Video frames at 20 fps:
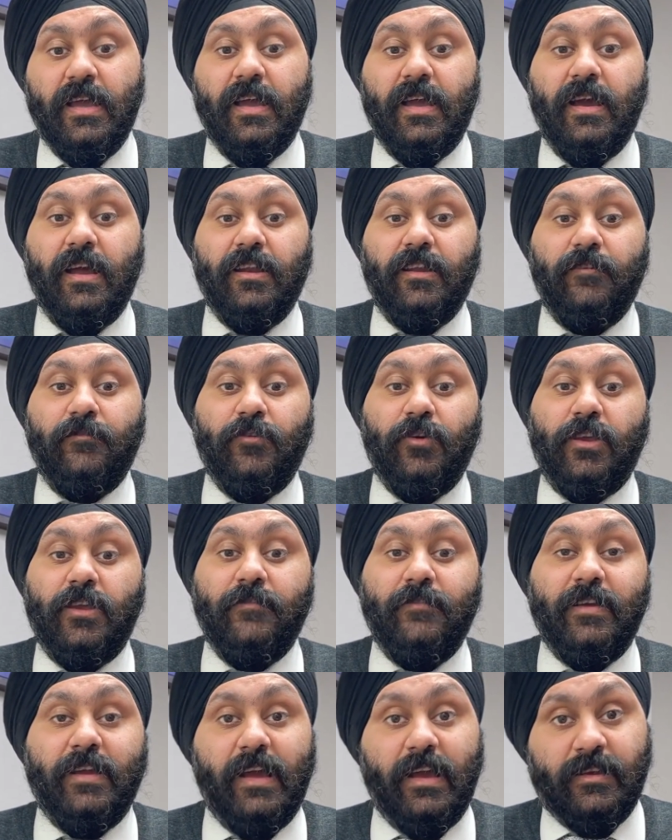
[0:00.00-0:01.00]
And if you're
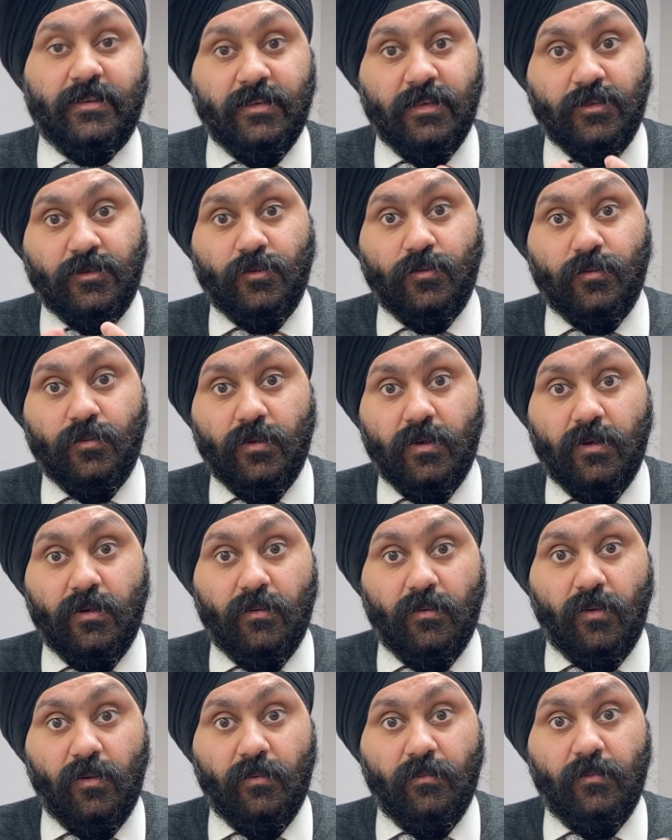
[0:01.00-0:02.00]
giving access to
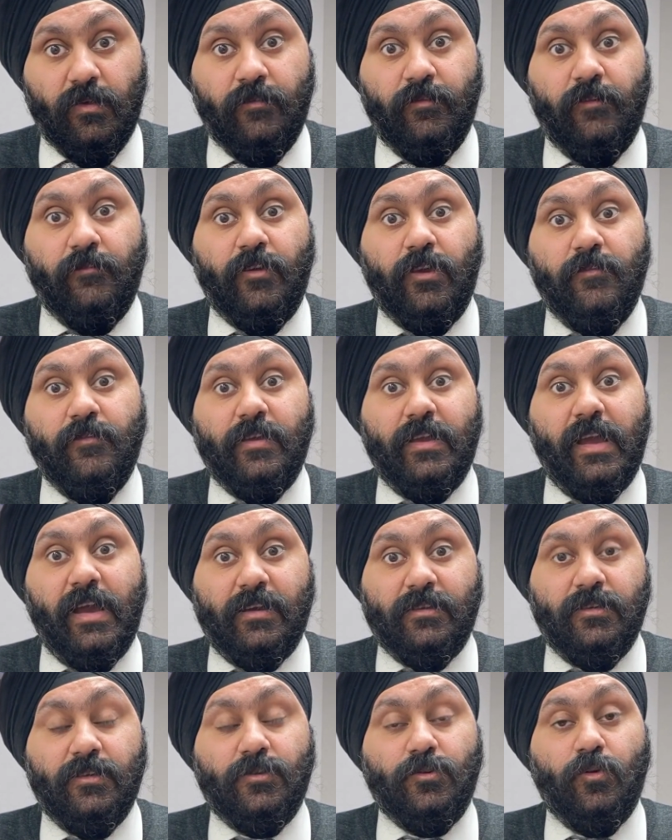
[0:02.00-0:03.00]
all
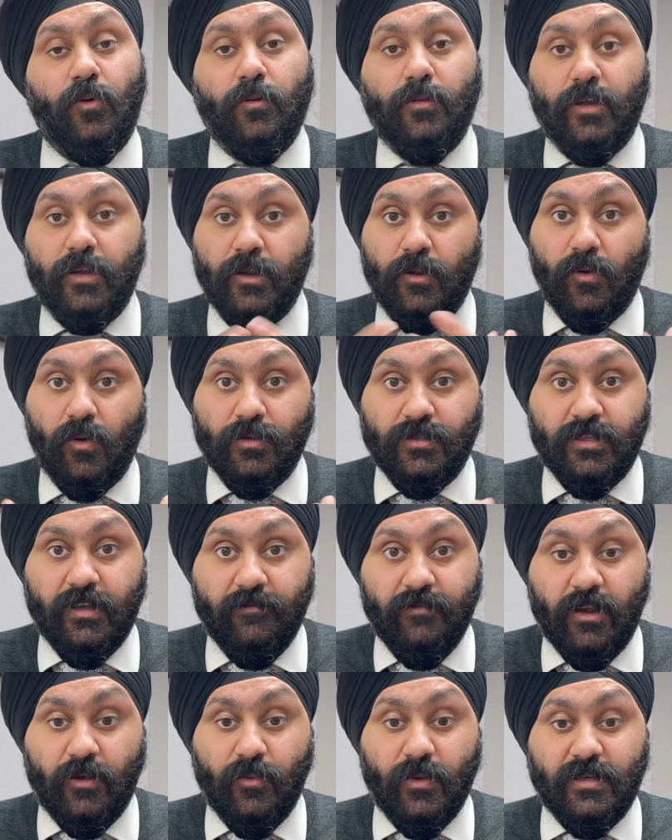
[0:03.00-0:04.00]
the records they
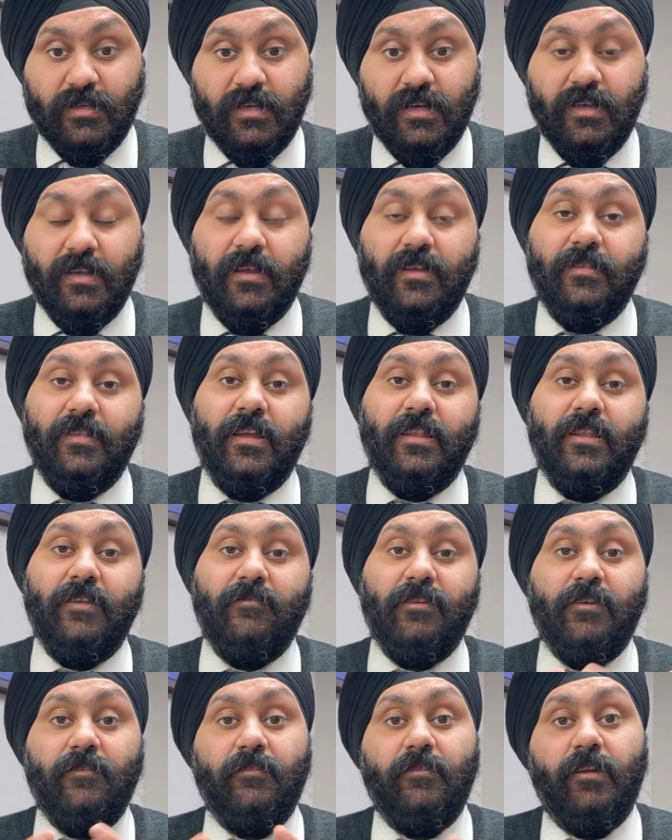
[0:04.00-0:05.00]
have requested, then they will
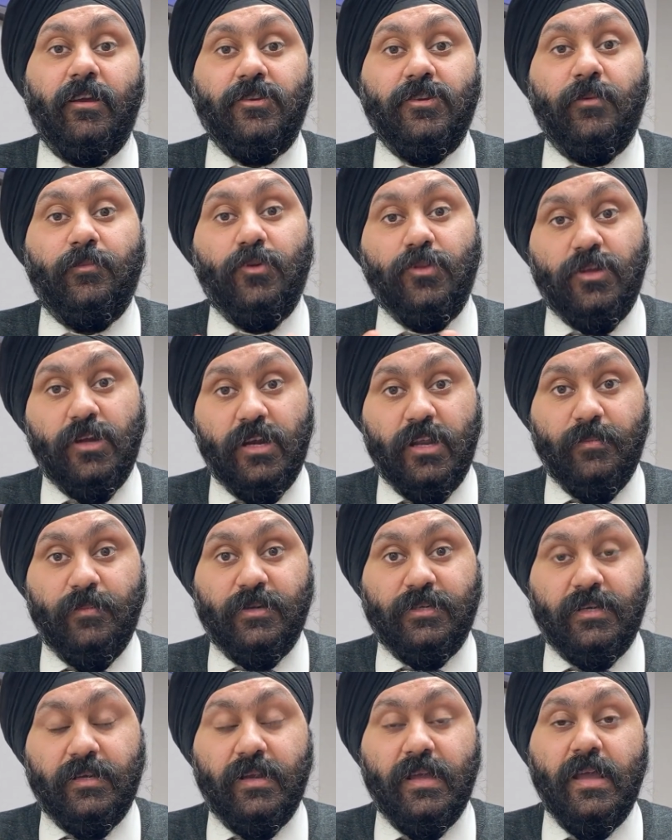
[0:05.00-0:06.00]
give a reduction up to
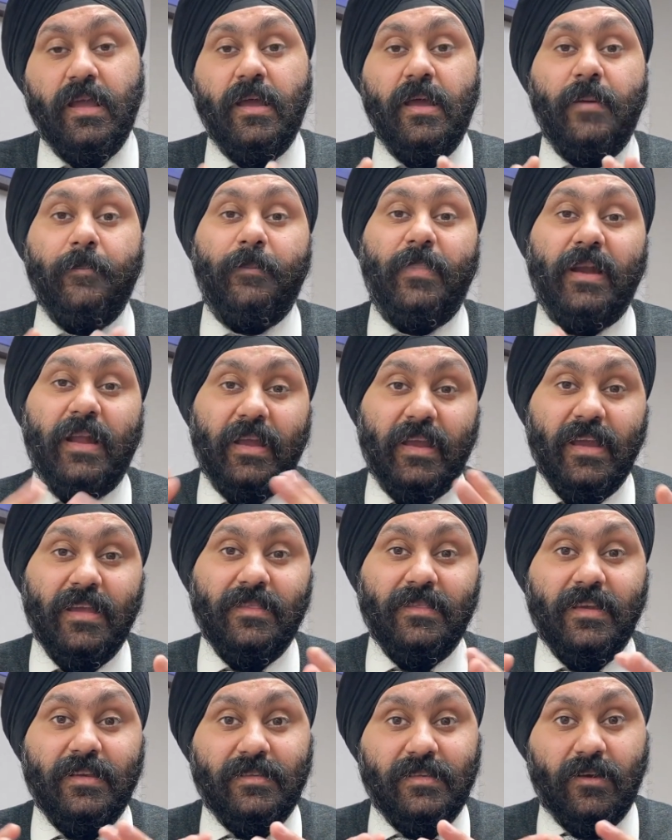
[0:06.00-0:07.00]
30%. But again,
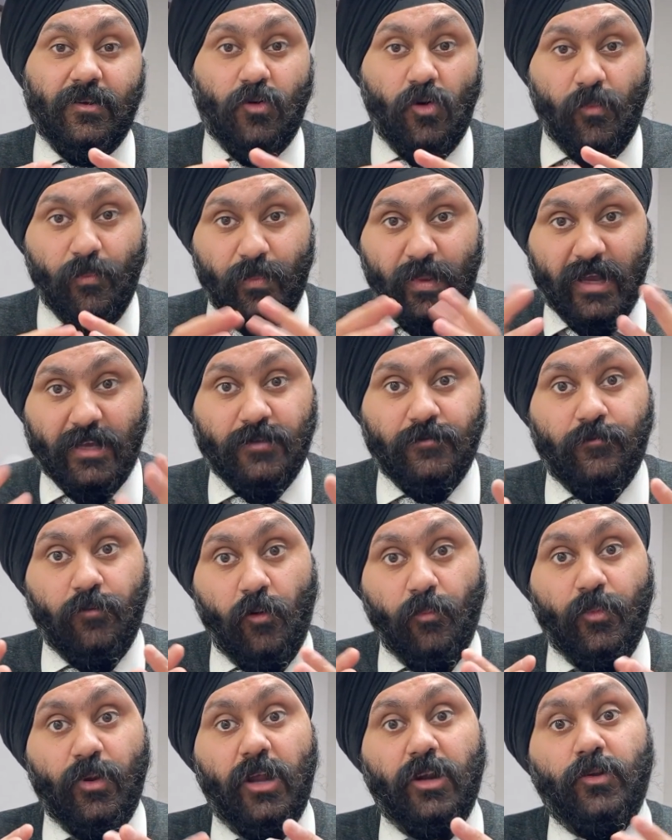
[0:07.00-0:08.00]
there is a complex
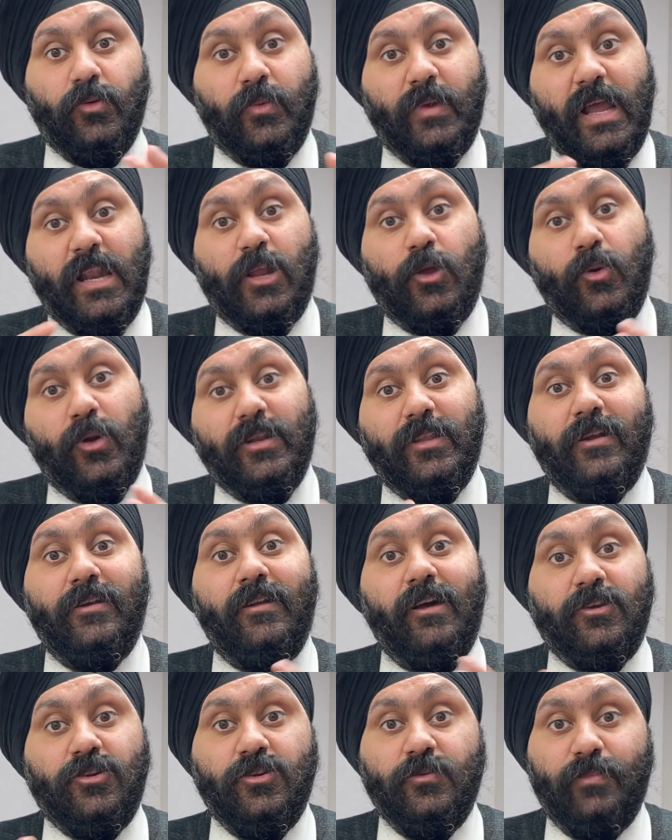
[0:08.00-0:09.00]
formula to calculate the
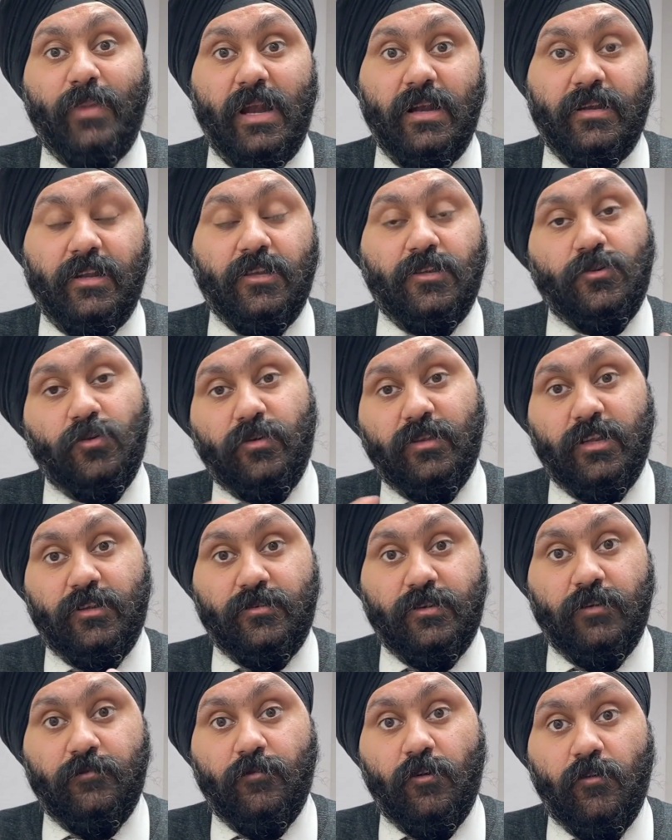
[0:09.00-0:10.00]
reduction penalty. It's not that
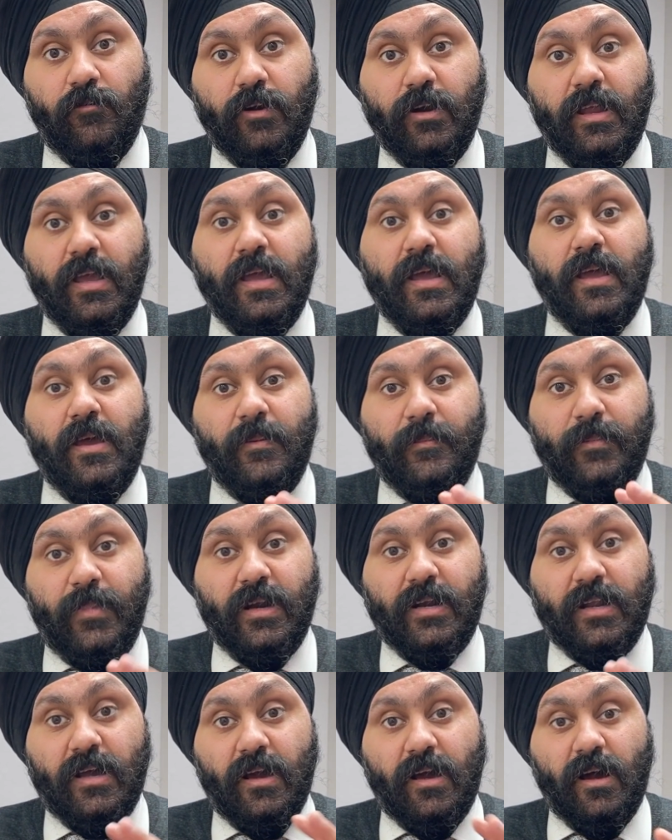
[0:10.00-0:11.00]
straightforward,
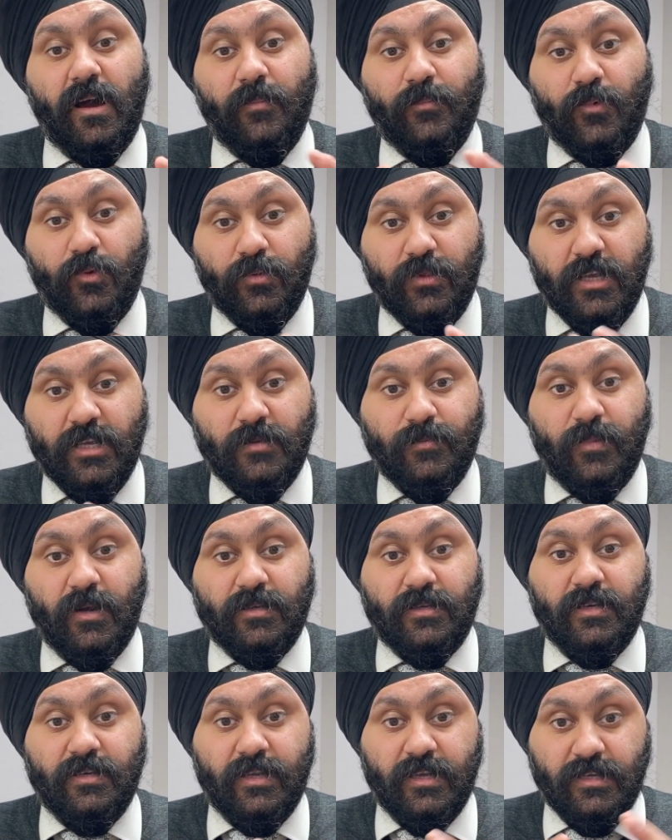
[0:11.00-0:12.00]
but up to these
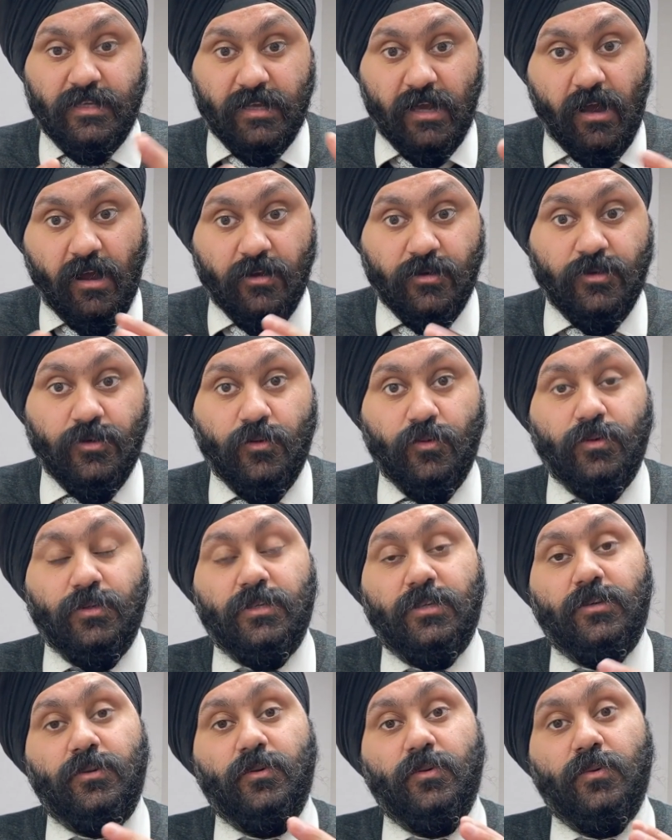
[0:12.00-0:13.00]
percentages are
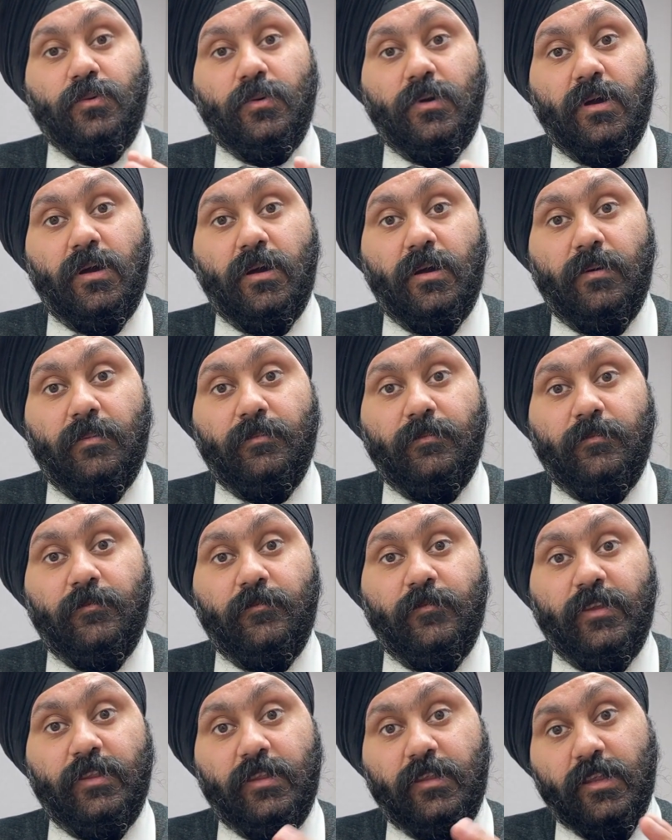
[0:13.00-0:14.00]
used to
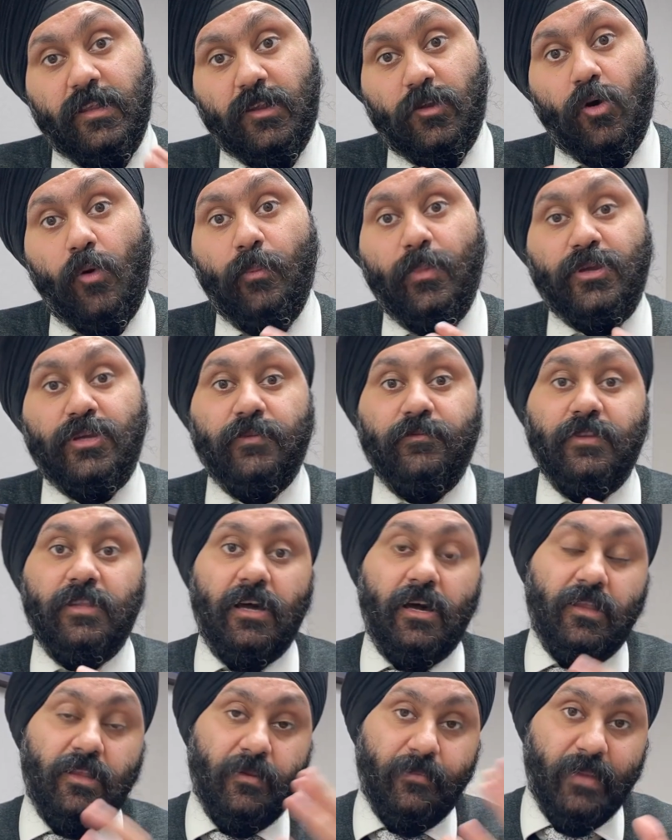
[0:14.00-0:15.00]
in combination with
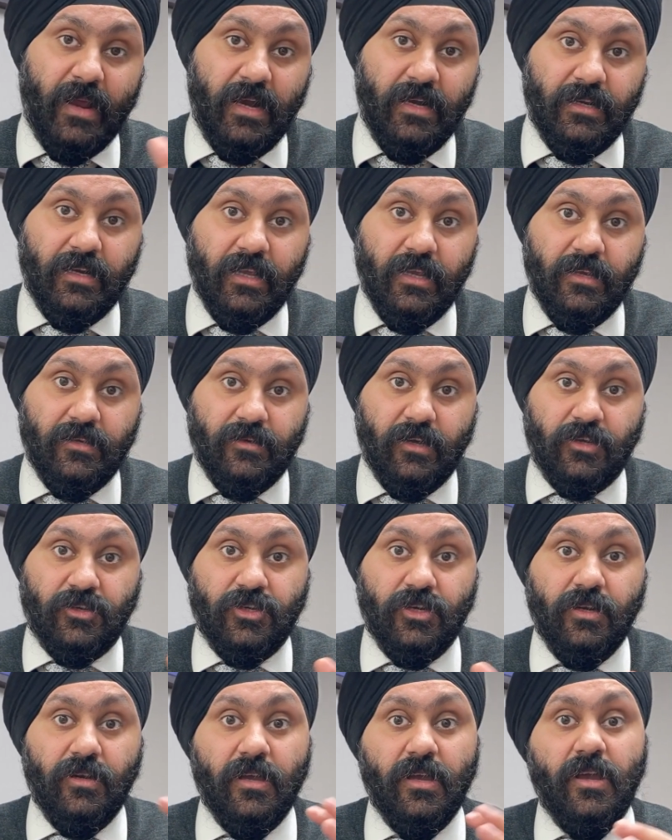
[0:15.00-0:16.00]
other penalty
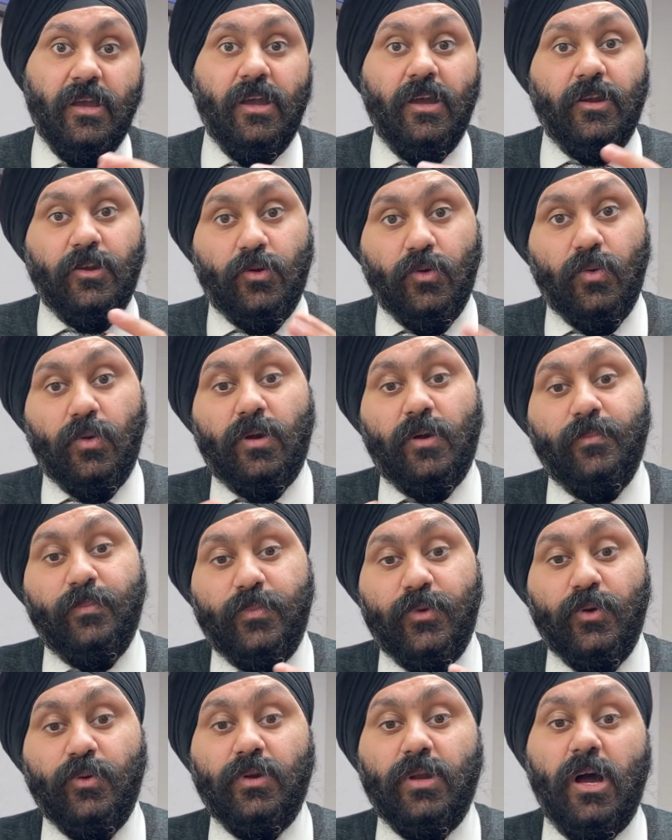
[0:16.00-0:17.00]
structure to
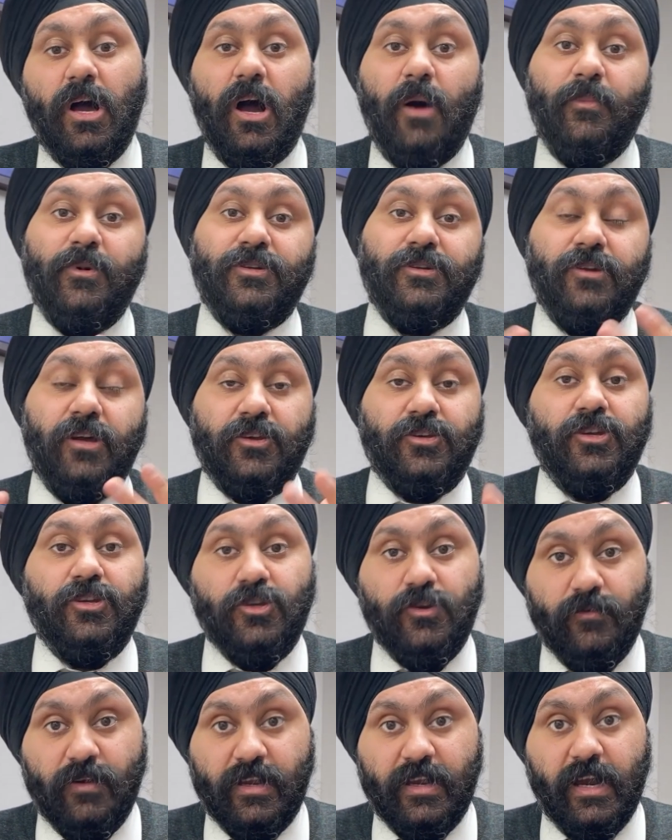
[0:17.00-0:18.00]
compute how much reduction
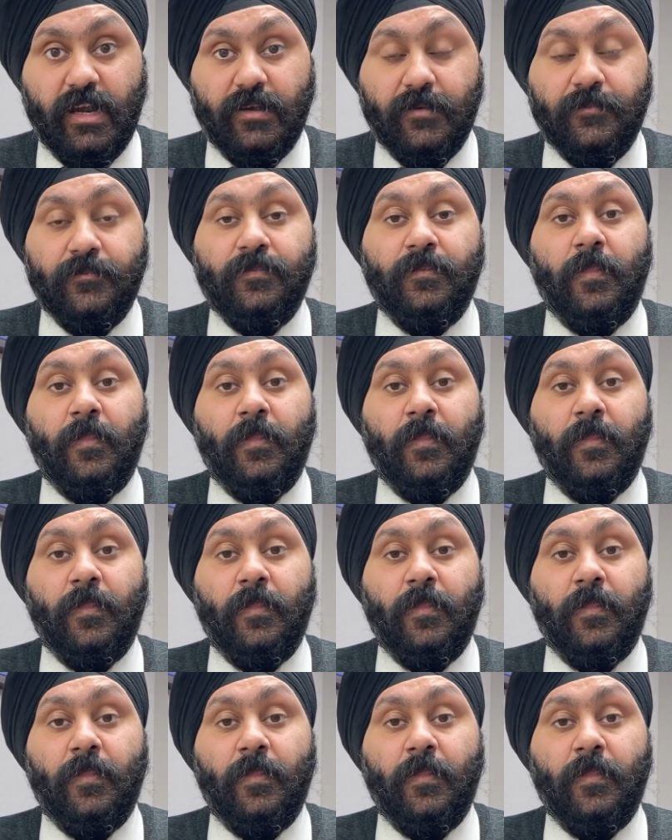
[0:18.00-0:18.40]
you will get.